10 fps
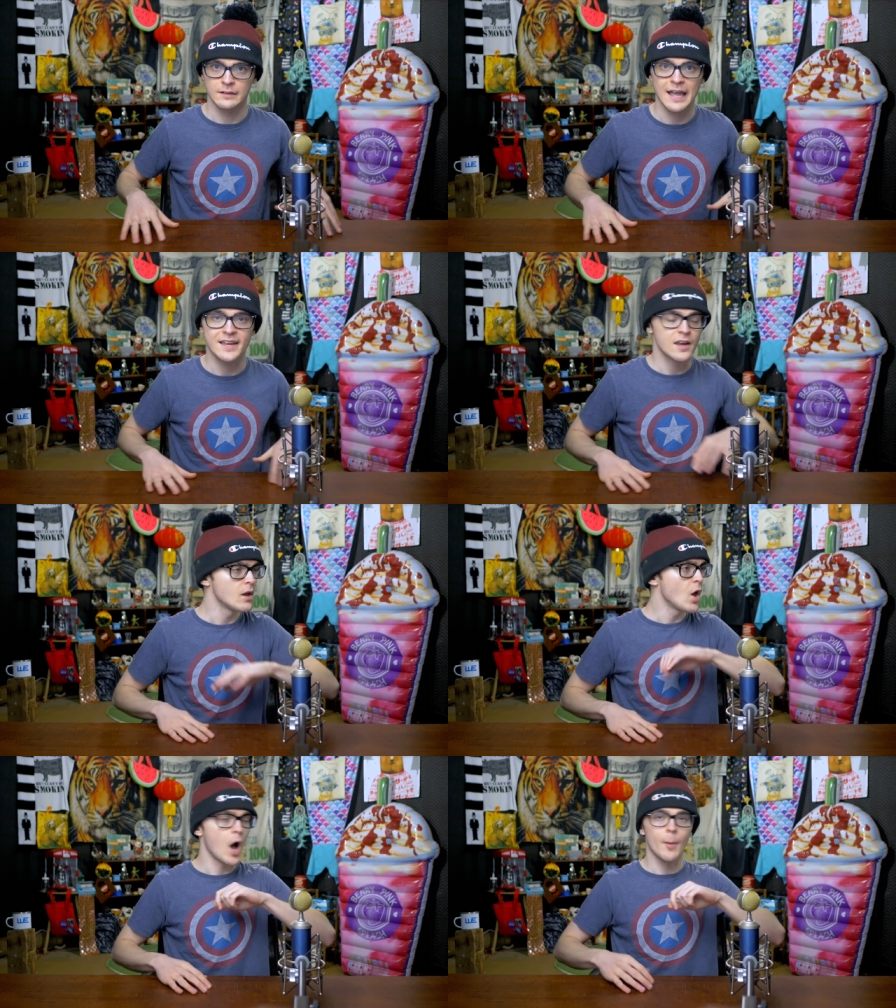Like,
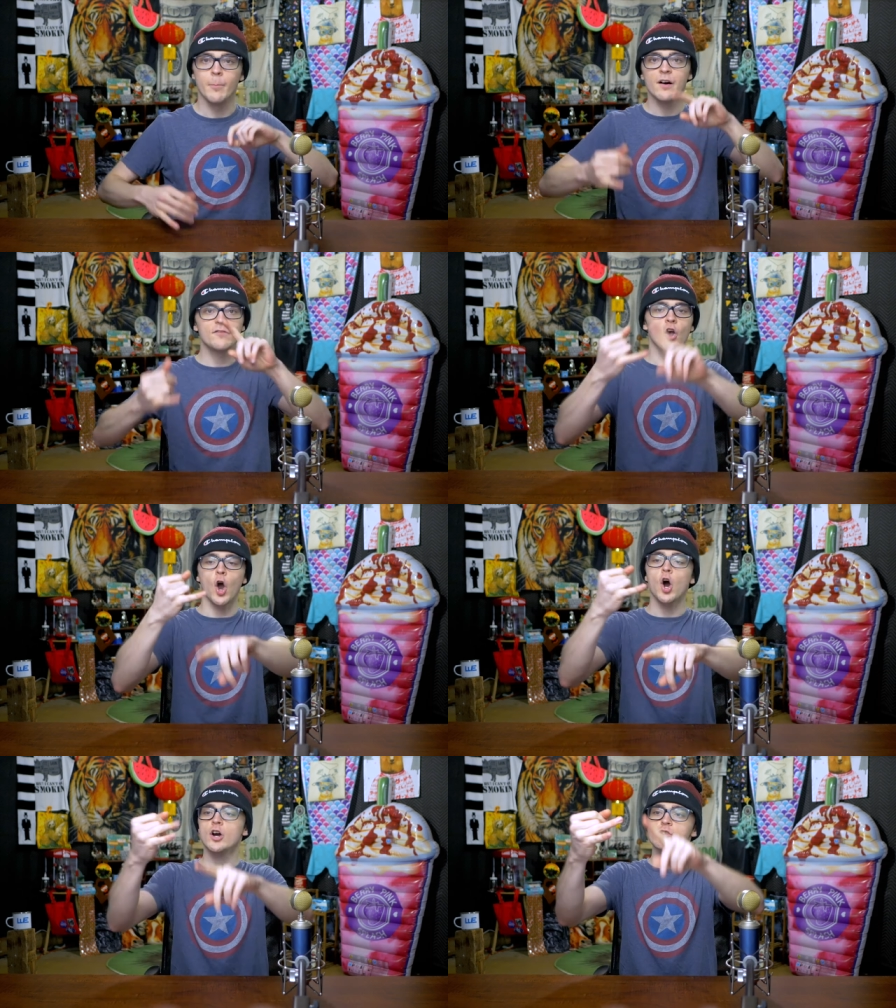above
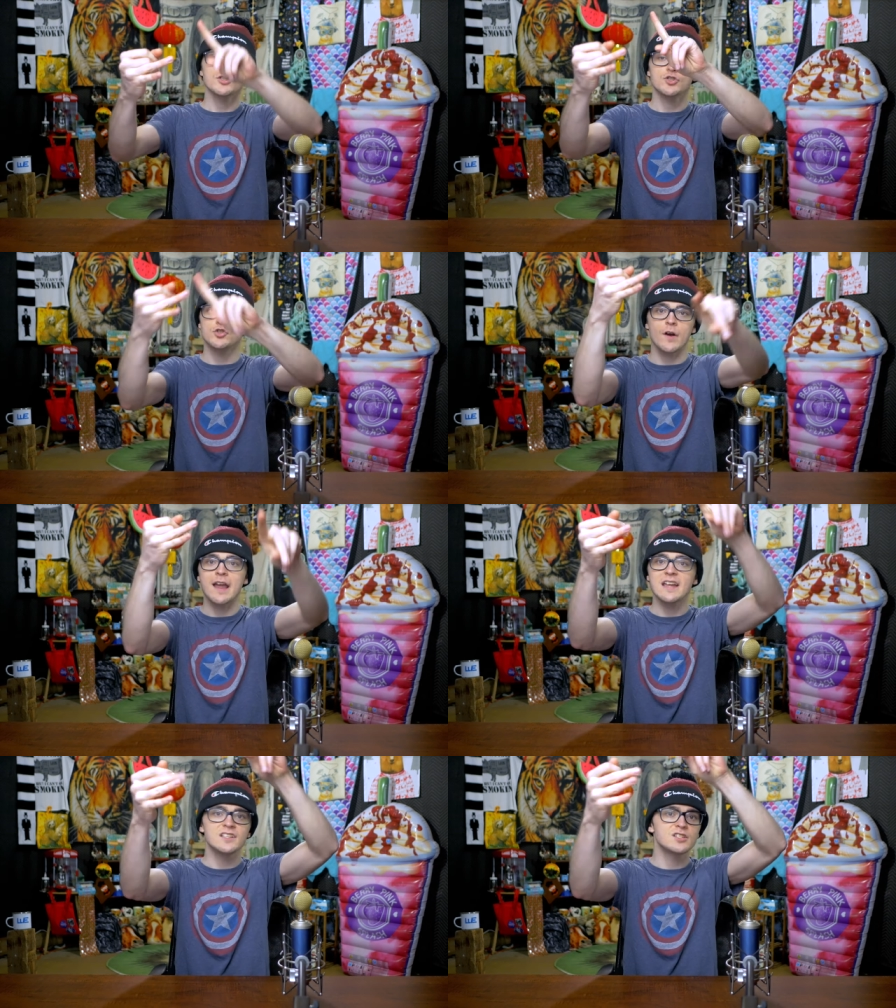cars,
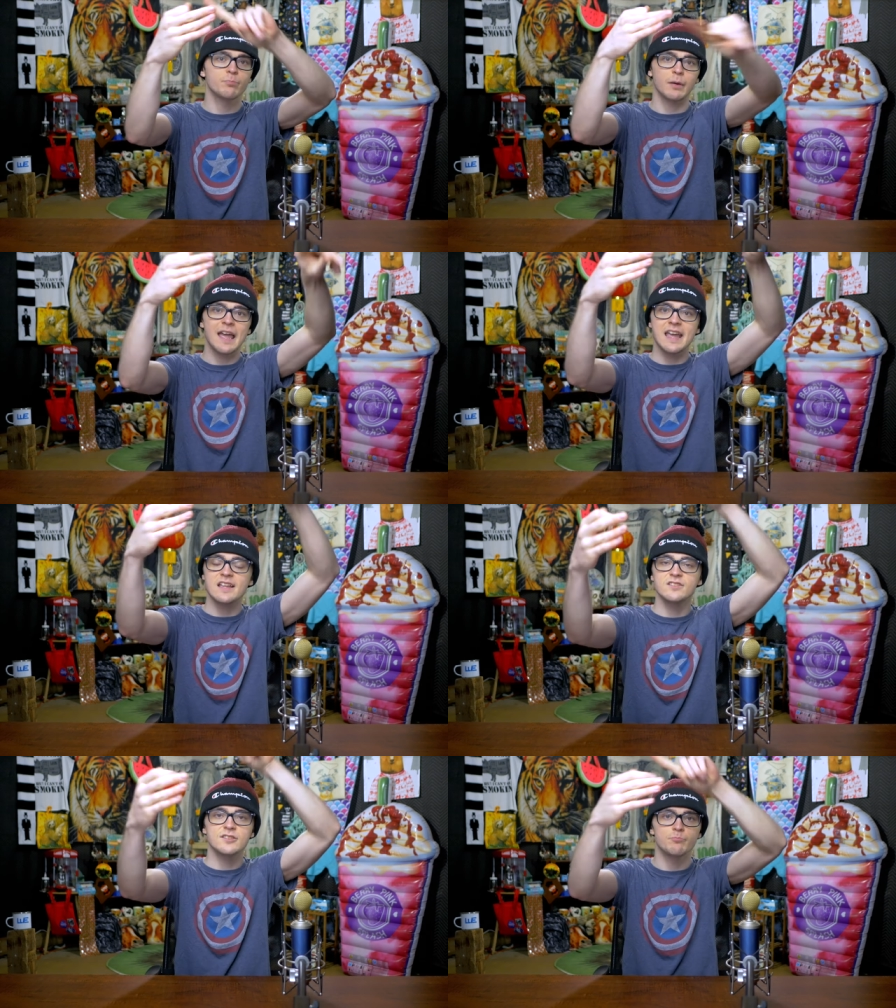trains,
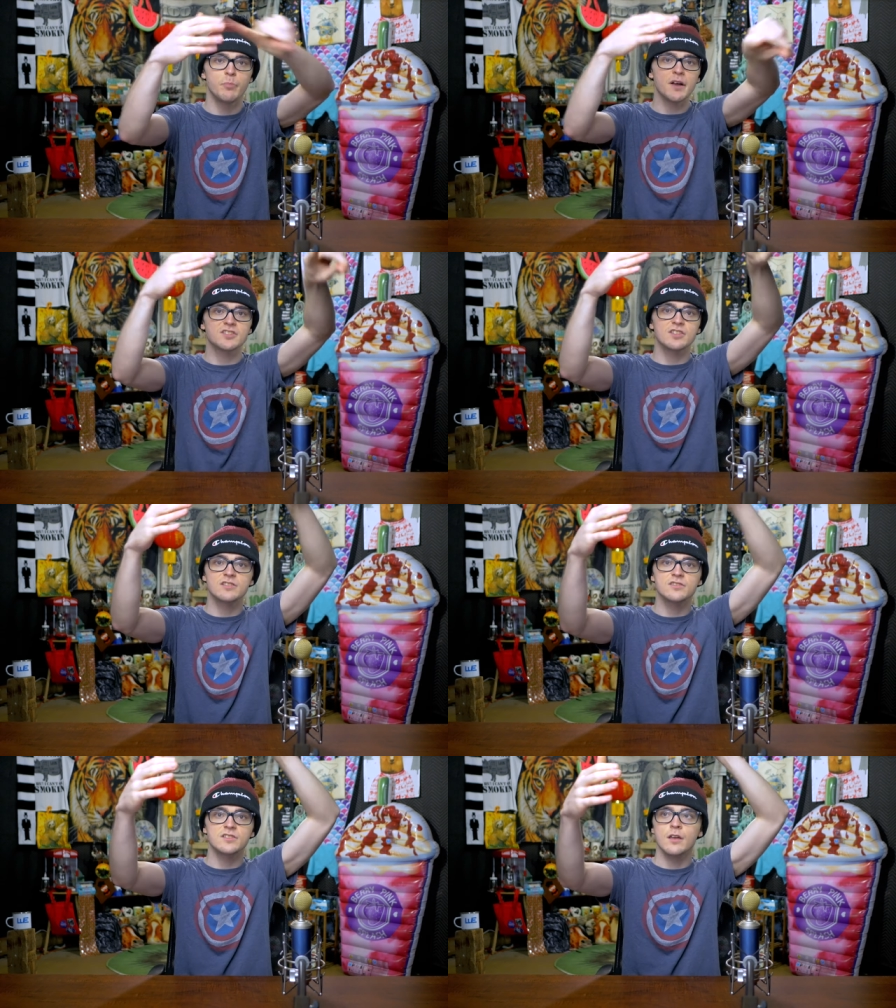planes,
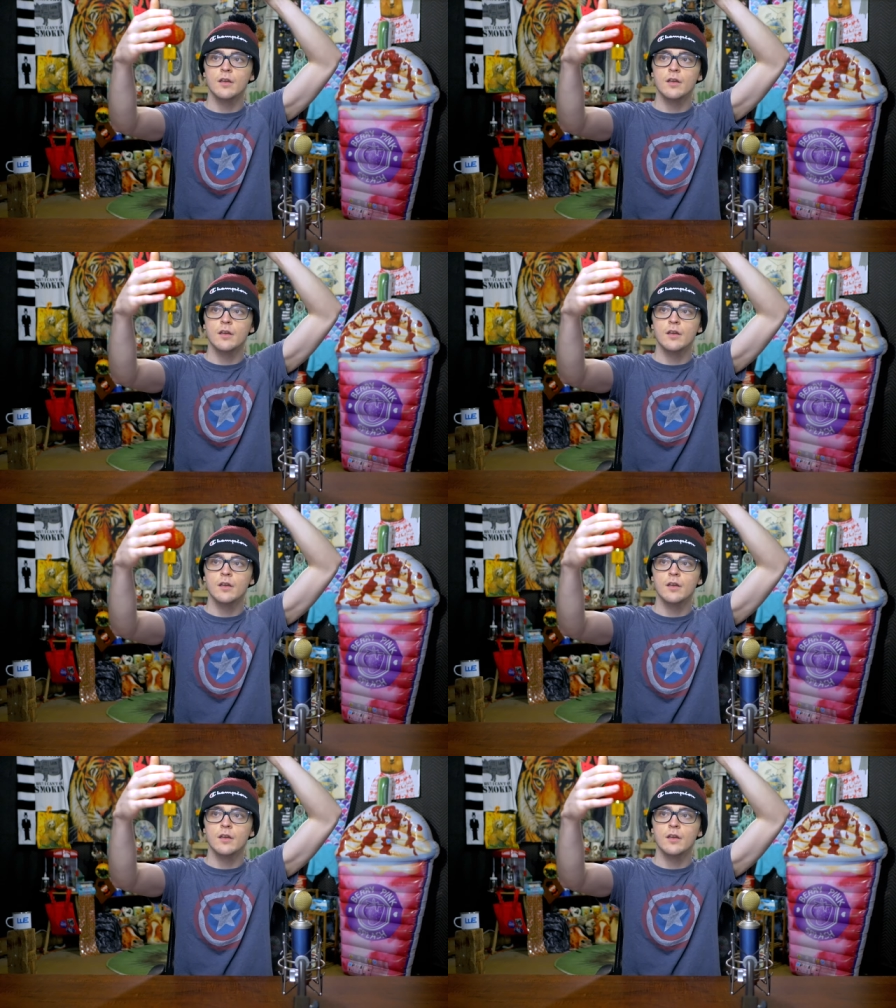buses